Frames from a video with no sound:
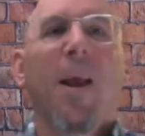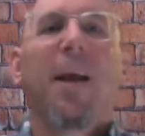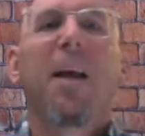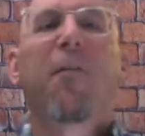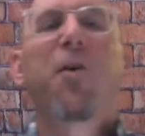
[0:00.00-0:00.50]

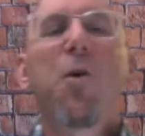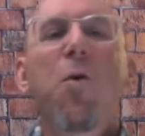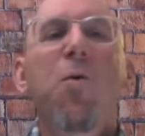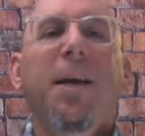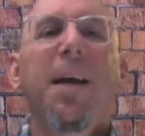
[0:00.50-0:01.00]
If
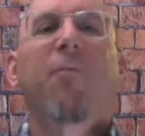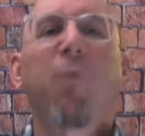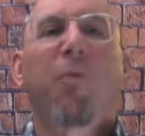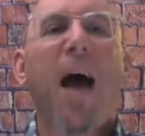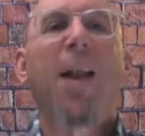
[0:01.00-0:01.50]
you give
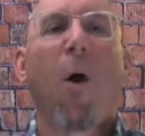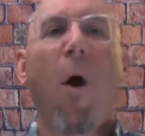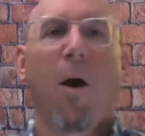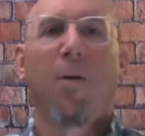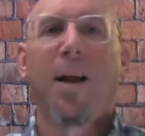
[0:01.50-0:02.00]
with that
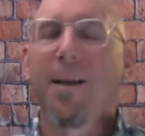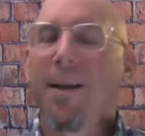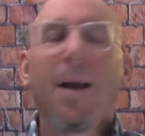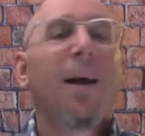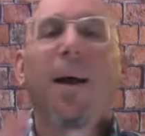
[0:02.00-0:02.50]
heart,
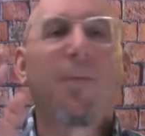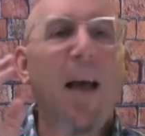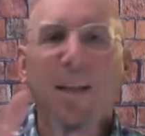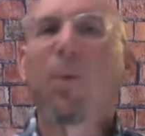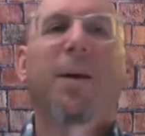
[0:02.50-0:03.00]
right,
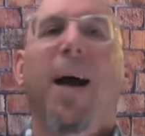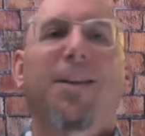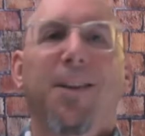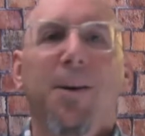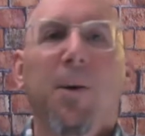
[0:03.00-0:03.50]
that's what
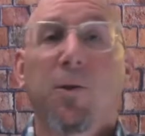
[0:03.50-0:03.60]
God's going to do.